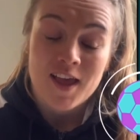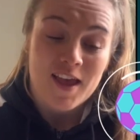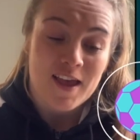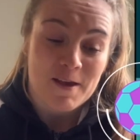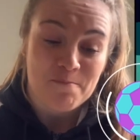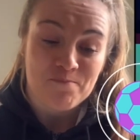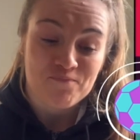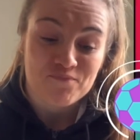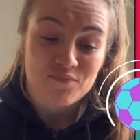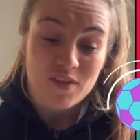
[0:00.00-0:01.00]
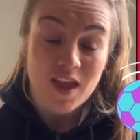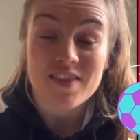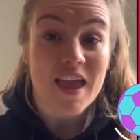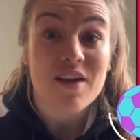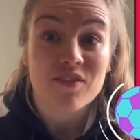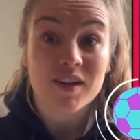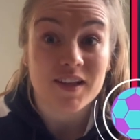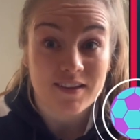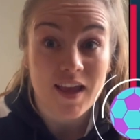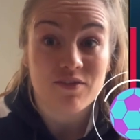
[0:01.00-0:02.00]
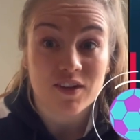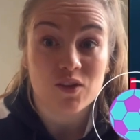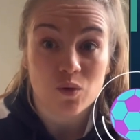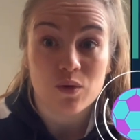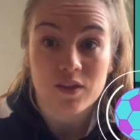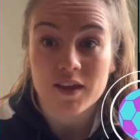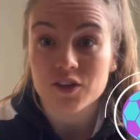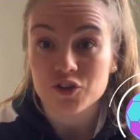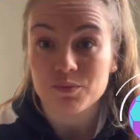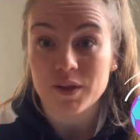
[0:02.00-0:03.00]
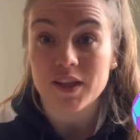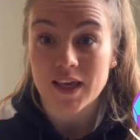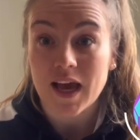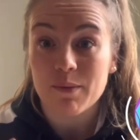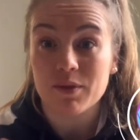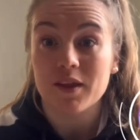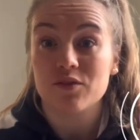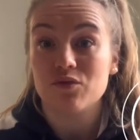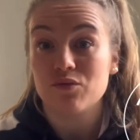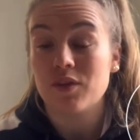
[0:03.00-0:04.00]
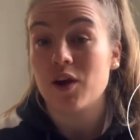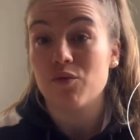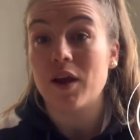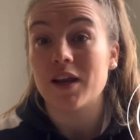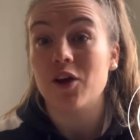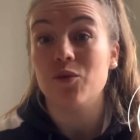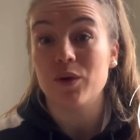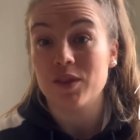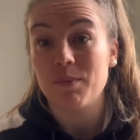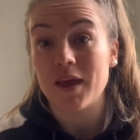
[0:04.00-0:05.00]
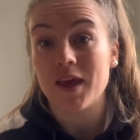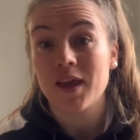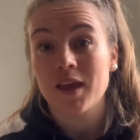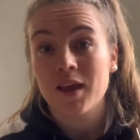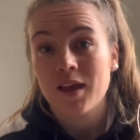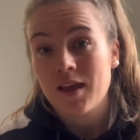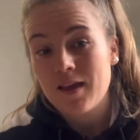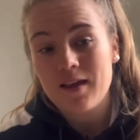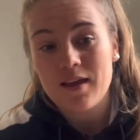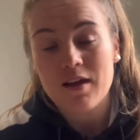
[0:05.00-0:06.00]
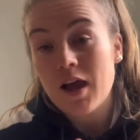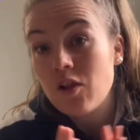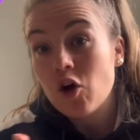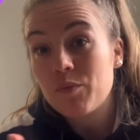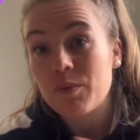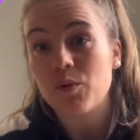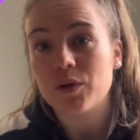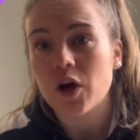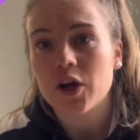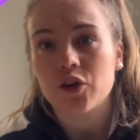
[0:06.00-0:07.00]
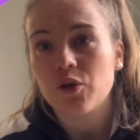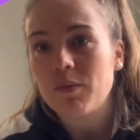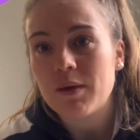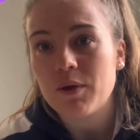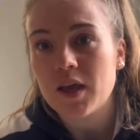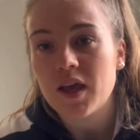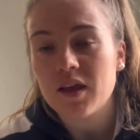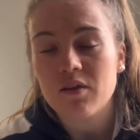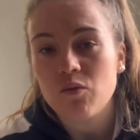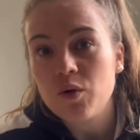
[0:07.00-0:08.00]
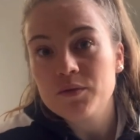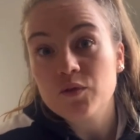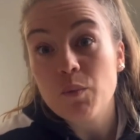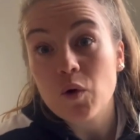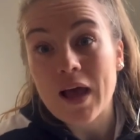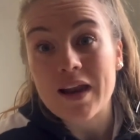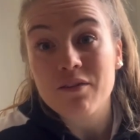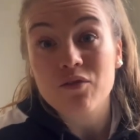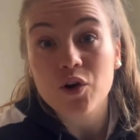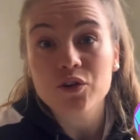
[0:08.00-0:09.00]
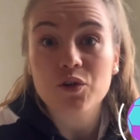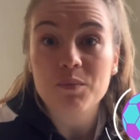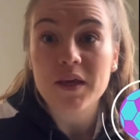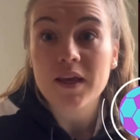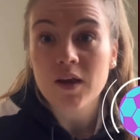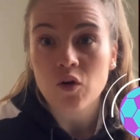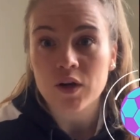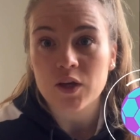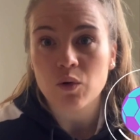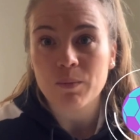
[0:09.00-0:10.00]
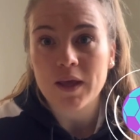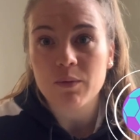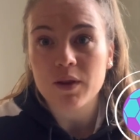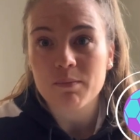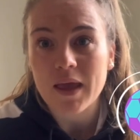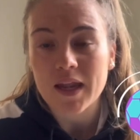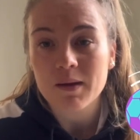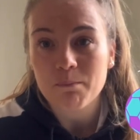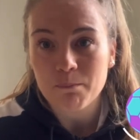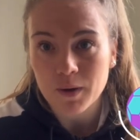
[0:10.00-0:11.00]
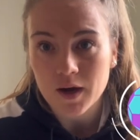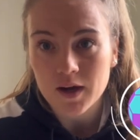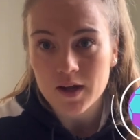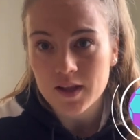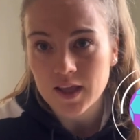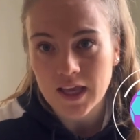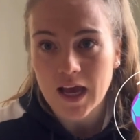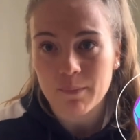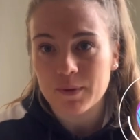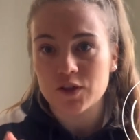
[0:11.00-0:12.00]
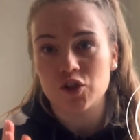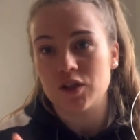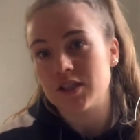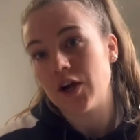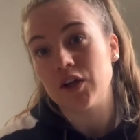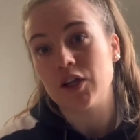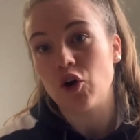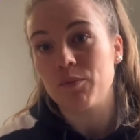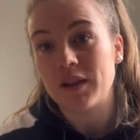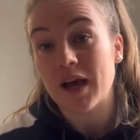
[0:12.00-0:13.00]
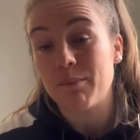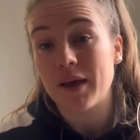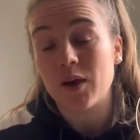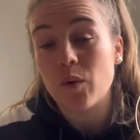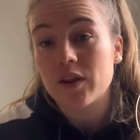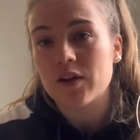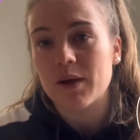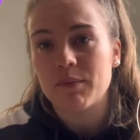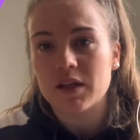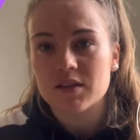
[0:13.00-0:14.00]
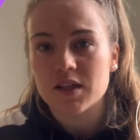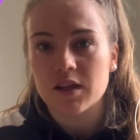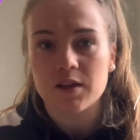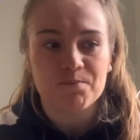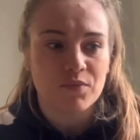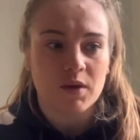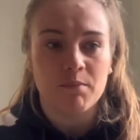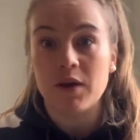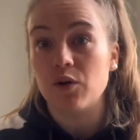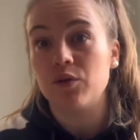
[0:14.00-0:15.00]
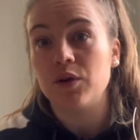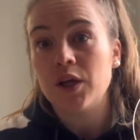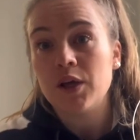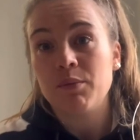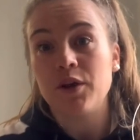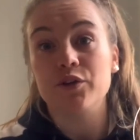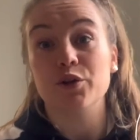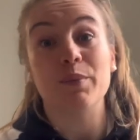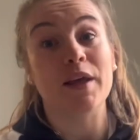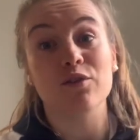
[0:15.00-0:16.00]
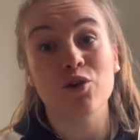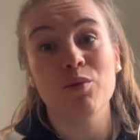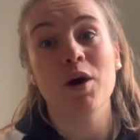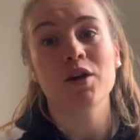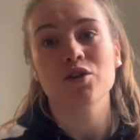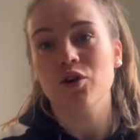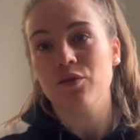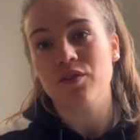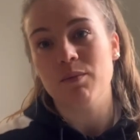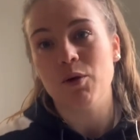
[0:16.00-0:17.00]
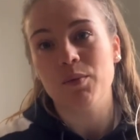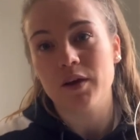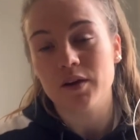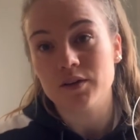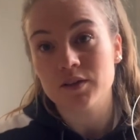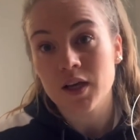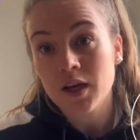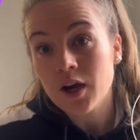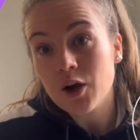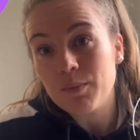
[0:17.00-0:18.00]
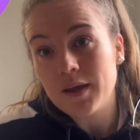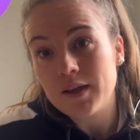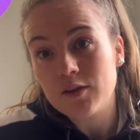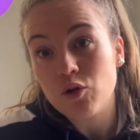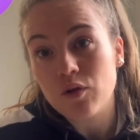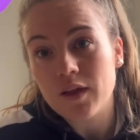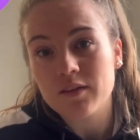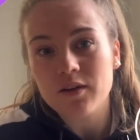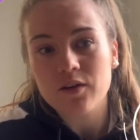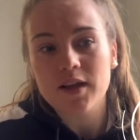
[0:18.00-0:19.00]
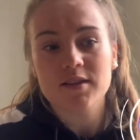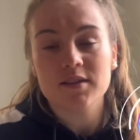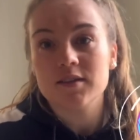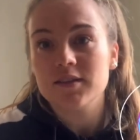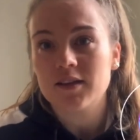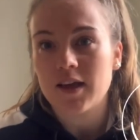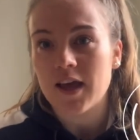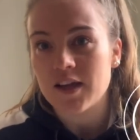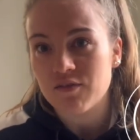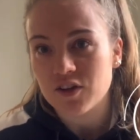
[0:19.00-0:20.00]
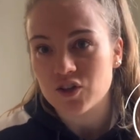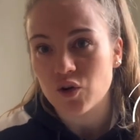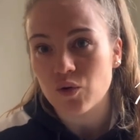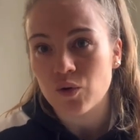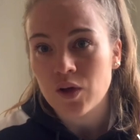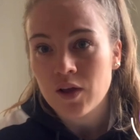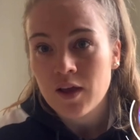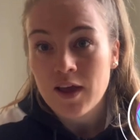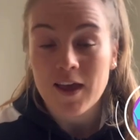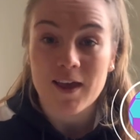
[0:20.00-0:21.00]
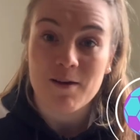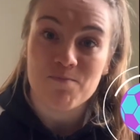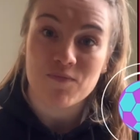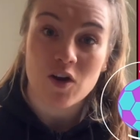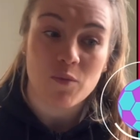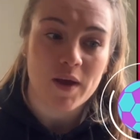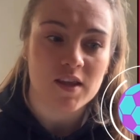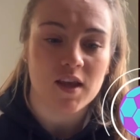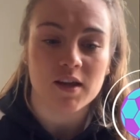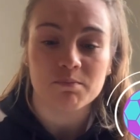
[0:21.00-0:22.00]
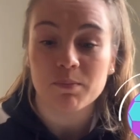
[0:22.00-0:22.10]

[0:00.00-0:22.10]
Um, I definitely, definitely don't think it should be the gap that's there right now with the pay. A lot of people would argue maybe women's football can't afford to be on equal pay with men, but the gap should certainly not be that big, whether that means that male players are paid too much or female players are paid too little. That's individual um, opinion.